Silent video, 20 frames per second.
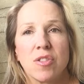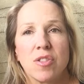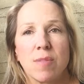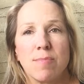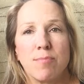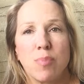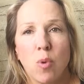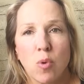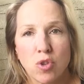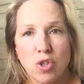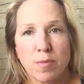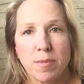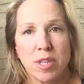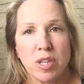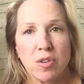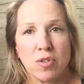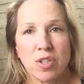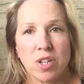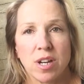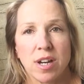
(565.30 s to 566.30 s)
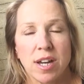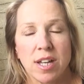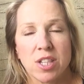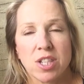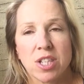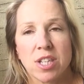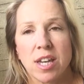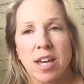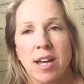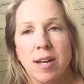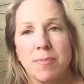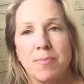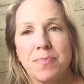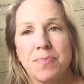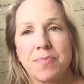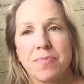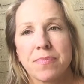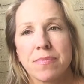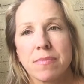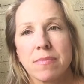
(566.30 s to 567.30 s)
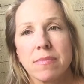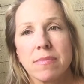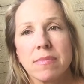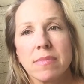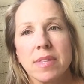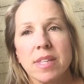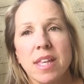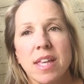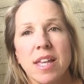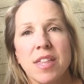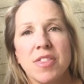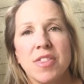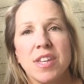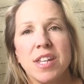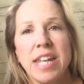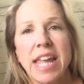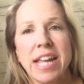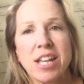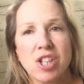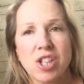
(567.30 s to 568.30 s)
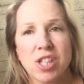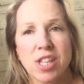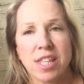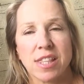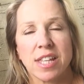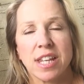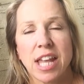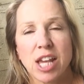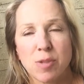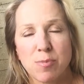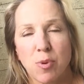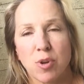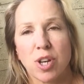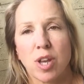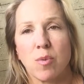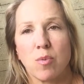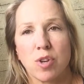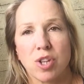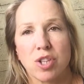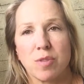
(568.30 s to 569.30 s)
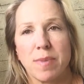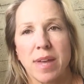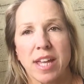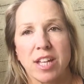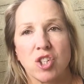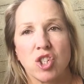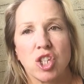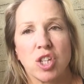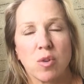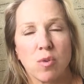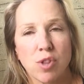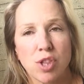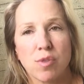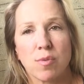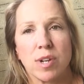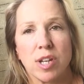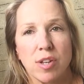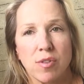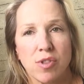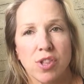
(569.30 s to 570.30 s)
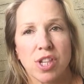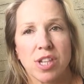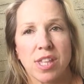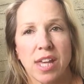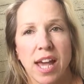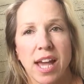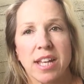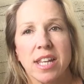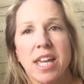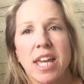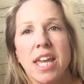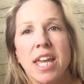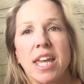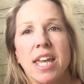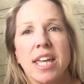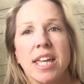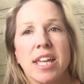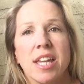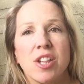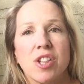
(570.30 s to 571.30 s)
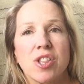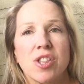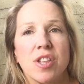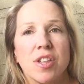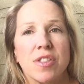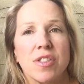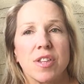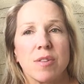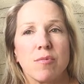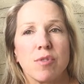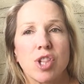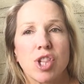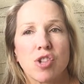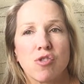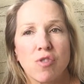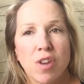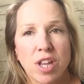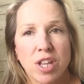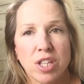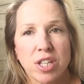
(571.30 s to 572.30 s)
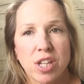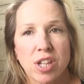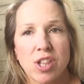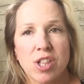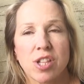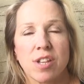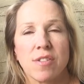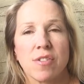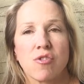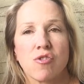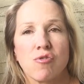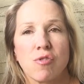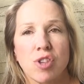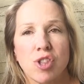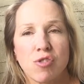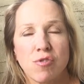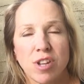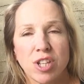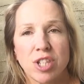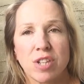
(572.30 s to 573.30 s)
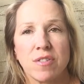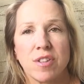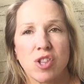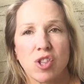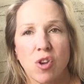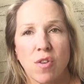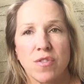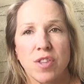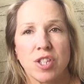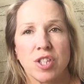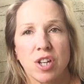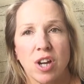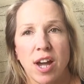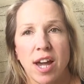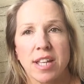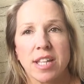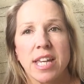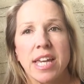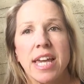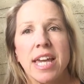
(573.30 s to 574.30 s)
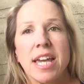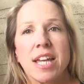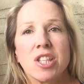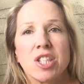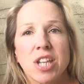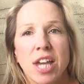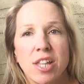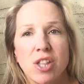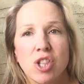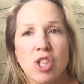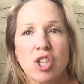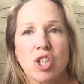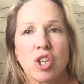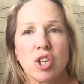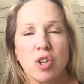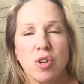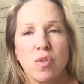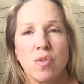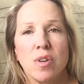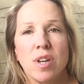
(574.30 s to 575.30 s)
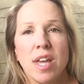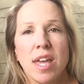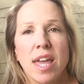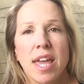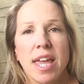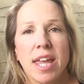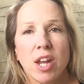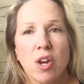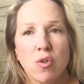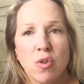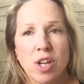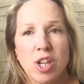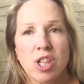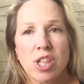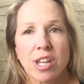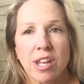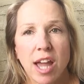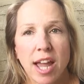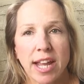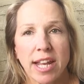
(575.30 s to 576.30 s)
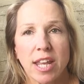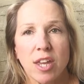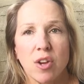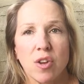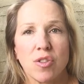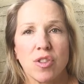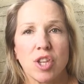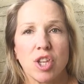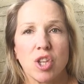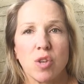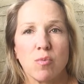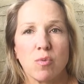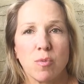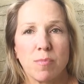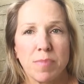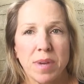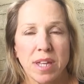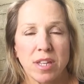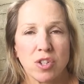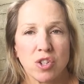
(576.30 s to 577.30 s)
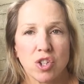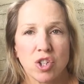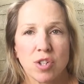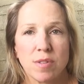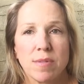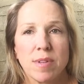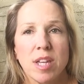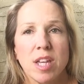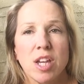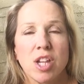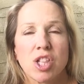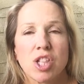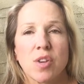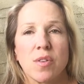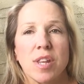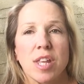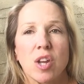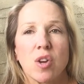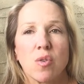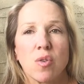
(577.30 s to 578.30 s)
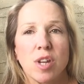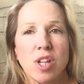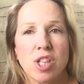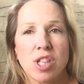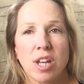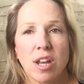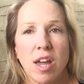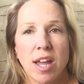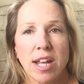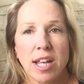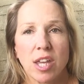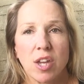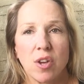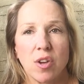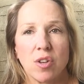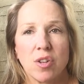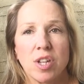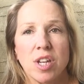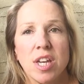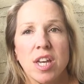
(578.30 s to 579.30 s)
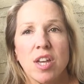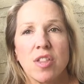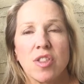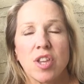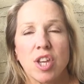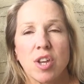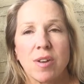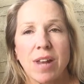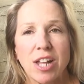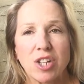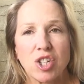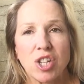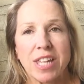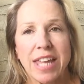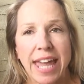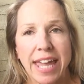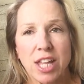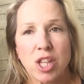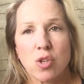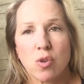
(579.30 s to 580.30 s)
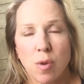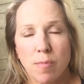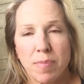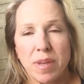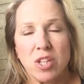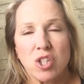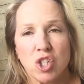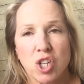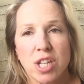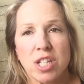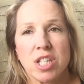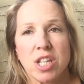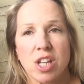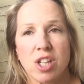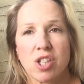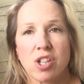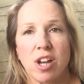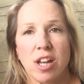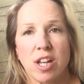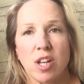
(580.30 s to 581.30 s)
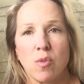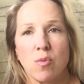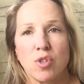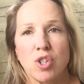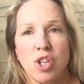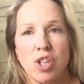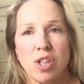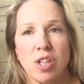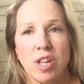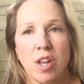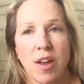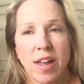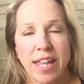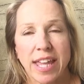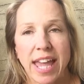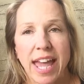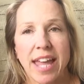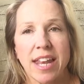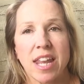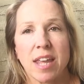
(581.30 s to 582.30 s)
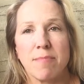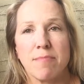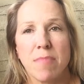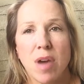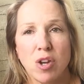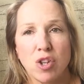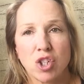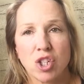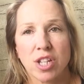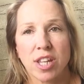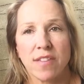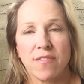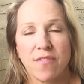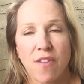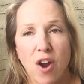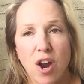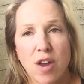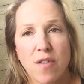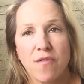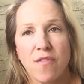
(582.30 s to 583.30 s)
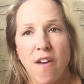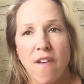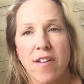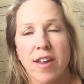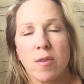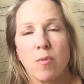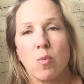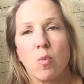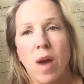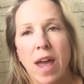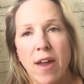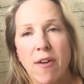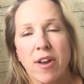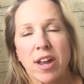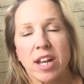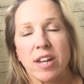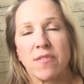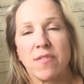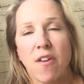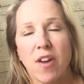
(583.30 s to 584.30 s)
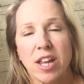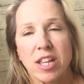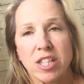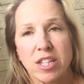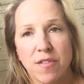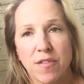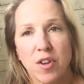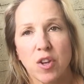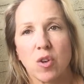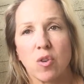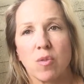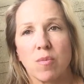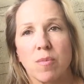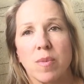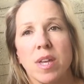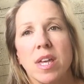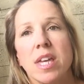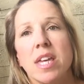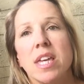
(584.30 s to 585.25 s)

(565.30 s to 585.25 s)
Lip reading: the boredom in your diet. The next point I wanted to make, and she also alludes to that, is that the restrictiveness of the diet tends to increase the likelihood that you will binge. So it increases the likelihood that you'll actually get into a binge eating cycle, which is, again, emotionally very, very wearing and a very difficult